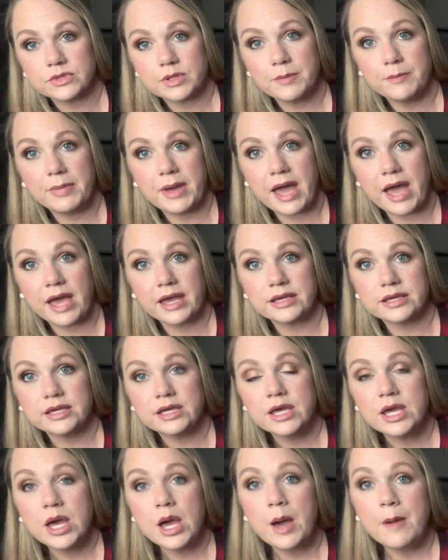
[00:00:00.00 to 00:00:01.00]
back,
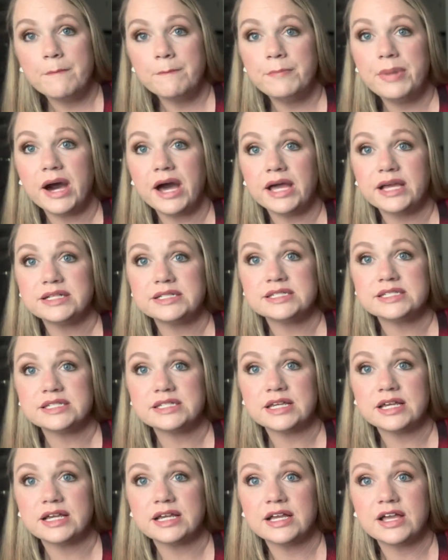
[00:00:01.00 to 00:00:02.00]
but
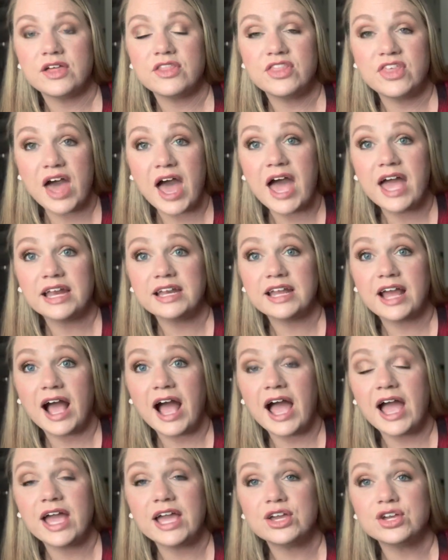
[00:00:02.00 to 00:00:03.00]
that
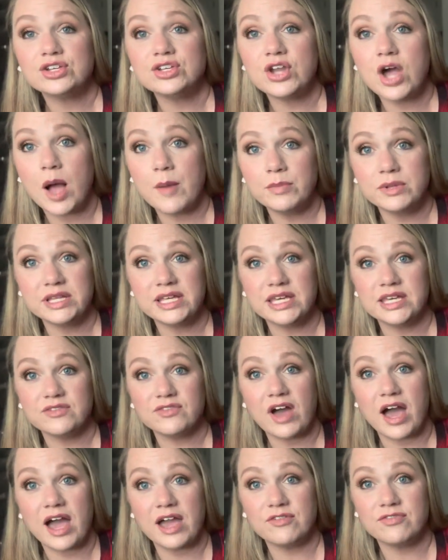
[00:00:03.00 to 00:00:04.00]
I could not believe
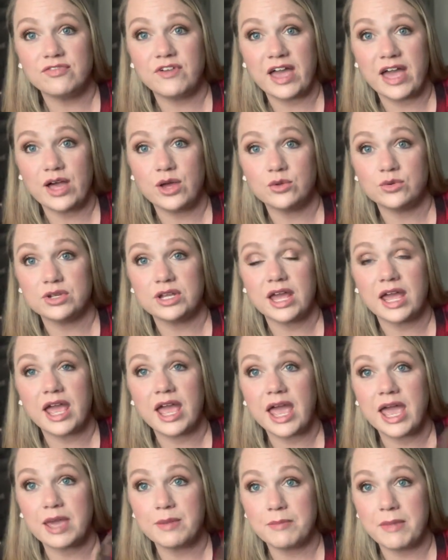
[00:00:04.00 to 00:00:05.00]
I found
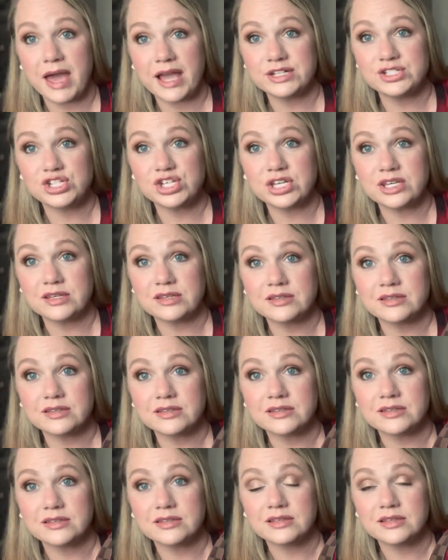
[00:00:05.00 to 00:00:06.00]
a matching
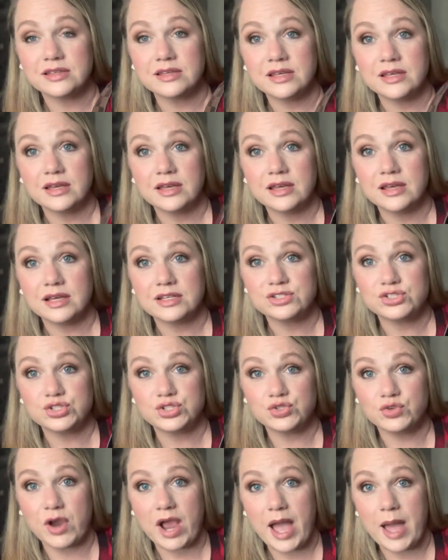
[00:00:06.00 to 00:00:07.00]

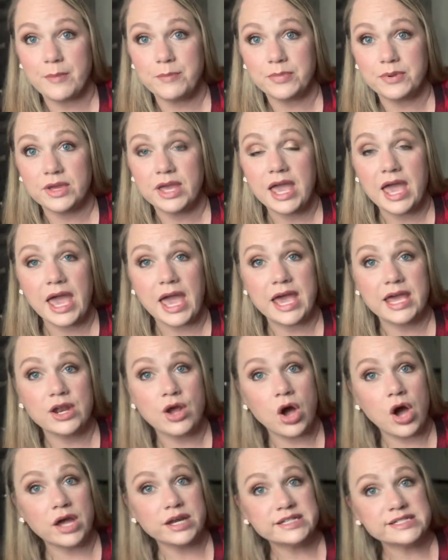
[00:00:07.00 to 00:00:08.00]
strap and
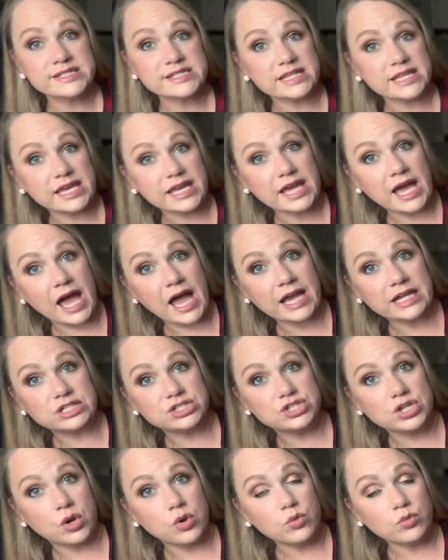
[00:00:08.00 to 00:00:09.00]
honestly, I
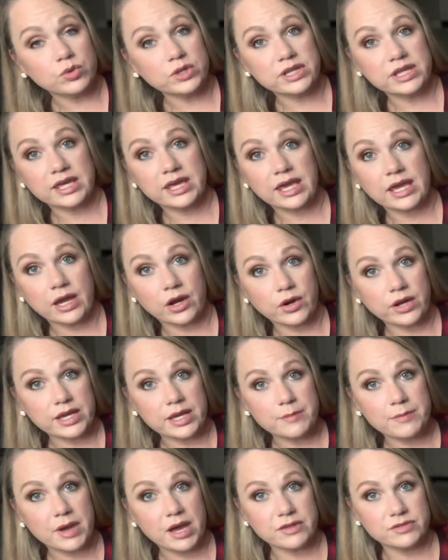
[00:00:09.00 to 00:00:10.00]
don't really carry
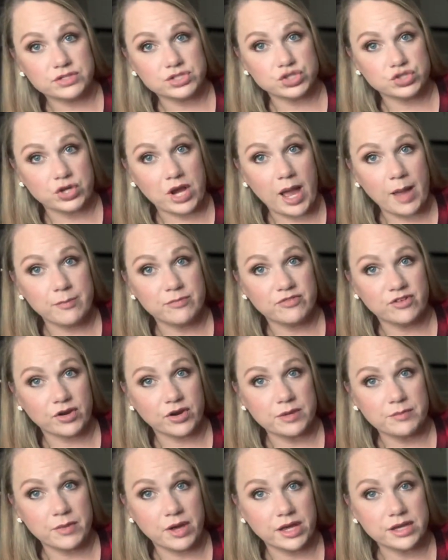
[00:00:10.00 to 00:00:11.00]
it by the strap
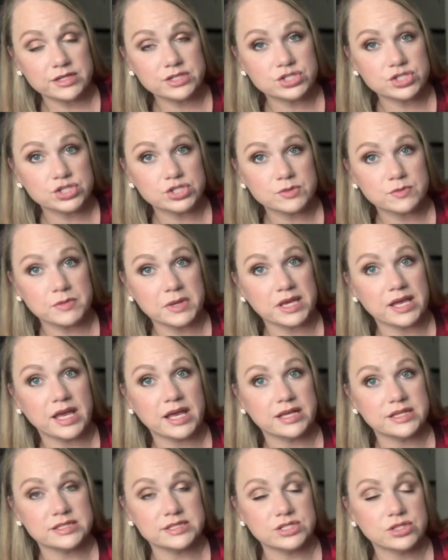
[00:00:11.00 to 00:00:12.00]
very much
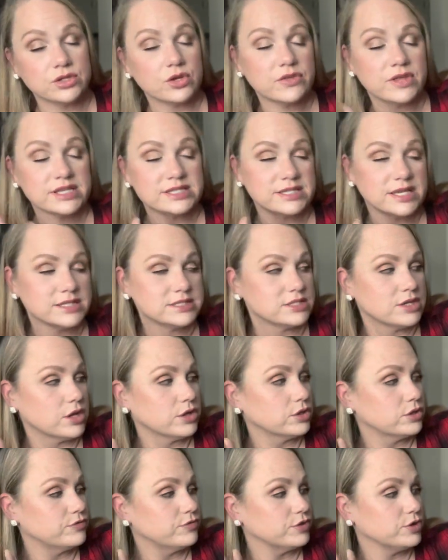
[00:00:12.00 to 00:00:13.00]
because, you know, they say it's not
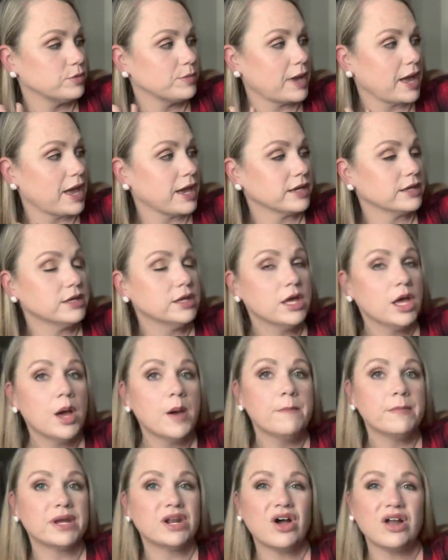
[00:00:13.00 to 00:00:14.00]
good for your bag.
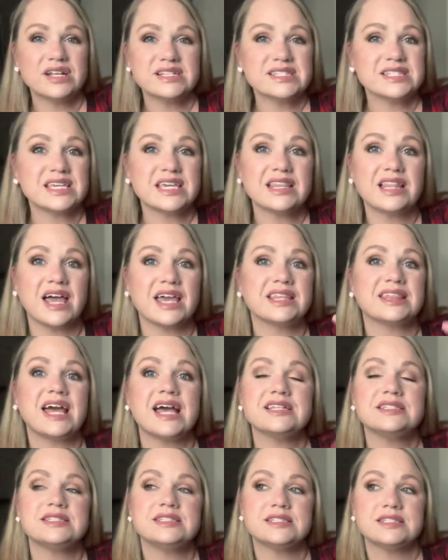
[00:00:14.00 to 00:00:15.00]
But honestly, like
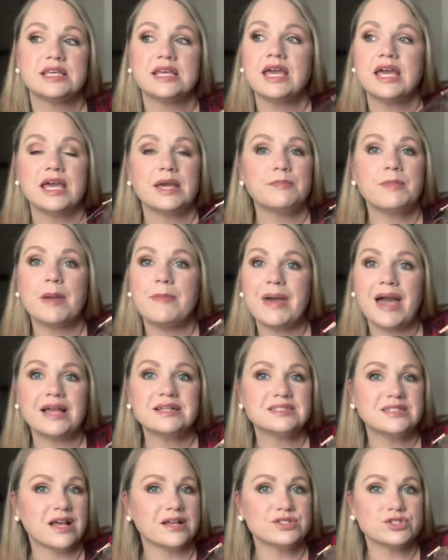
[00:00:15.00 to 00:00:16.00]
that's, my
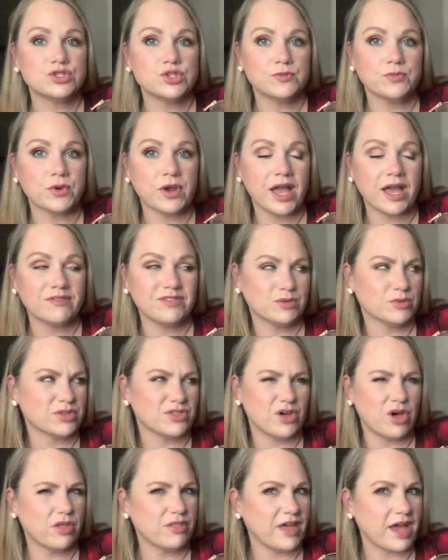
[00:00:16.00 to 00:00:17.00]
bag's not super heavy with
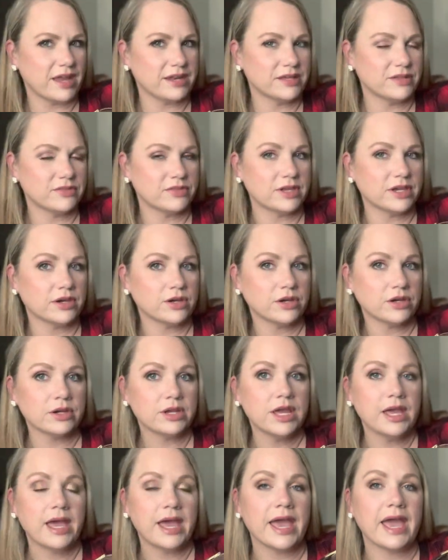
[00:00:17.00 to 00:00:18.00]
all that in there.
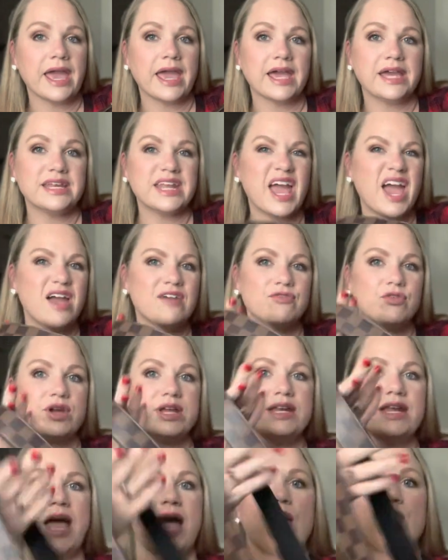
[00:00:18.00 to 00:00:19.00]
And every
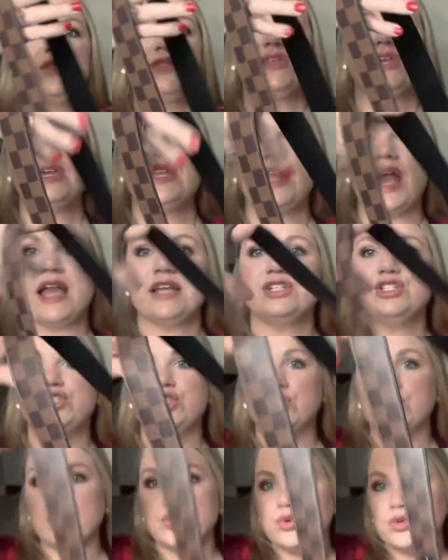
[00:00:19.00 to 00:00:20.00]
now and then I
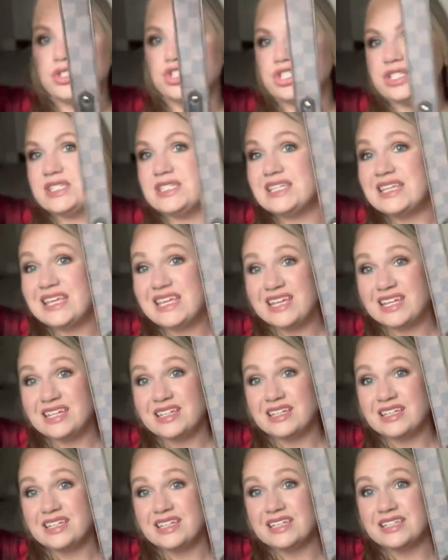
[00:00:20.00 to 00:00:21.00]
do just
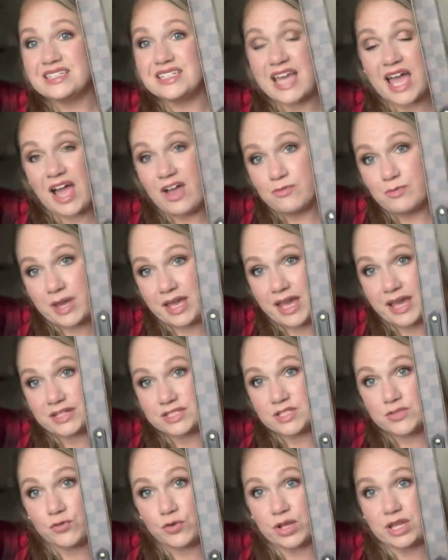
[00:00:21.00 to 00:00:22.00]
need to have my
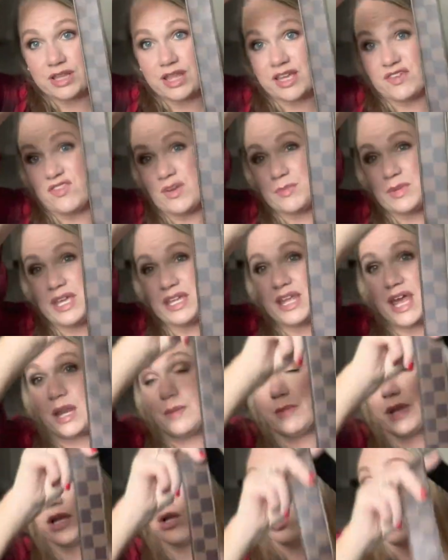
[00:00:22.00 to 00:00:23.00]
hands free. Like if I'm getting out of
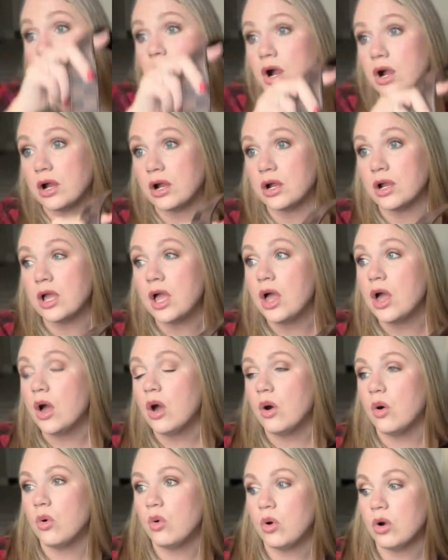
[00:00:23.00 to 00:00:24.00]
my car
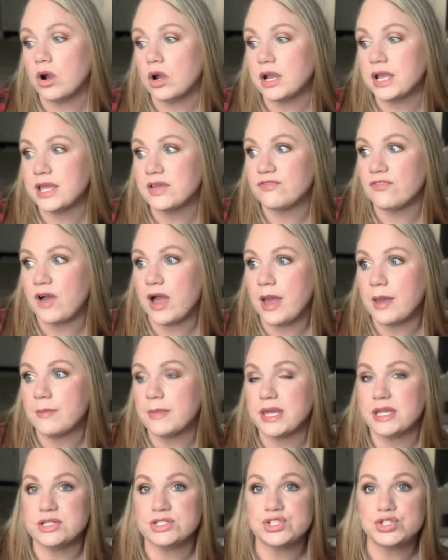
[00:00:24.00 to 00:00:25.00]
or if I'm
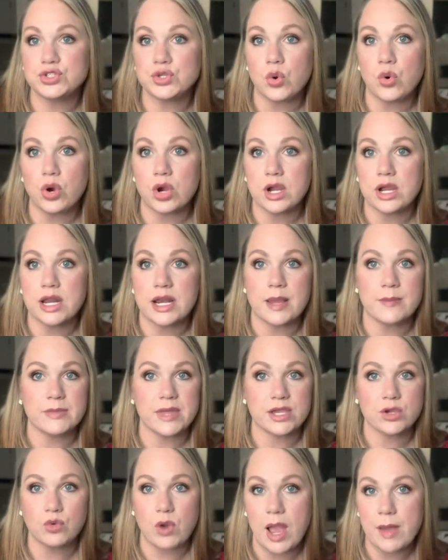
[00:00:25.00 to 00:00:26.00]
in a store and I'm
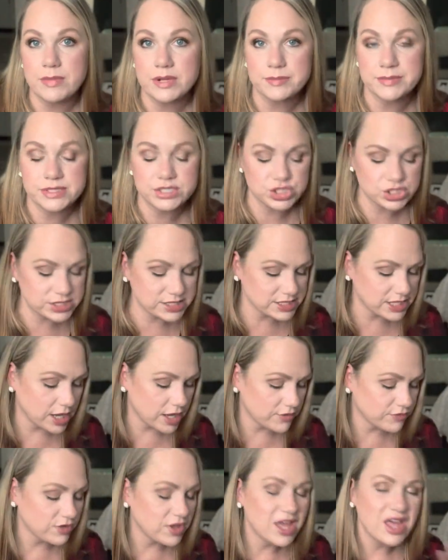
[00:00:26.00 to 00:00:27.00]
like grabbing a bunch of
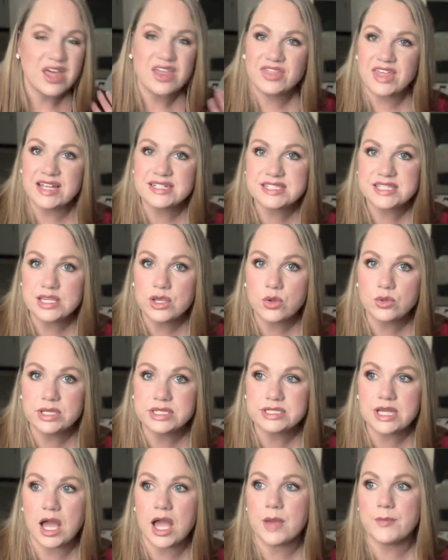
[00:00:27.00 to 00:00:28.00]
stuff, that's the
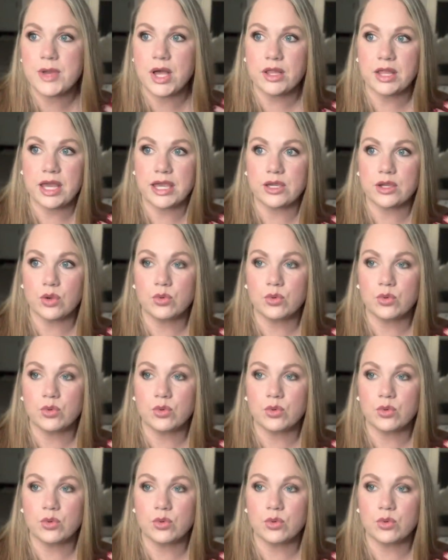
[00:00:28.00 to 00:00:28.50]
only time I'll like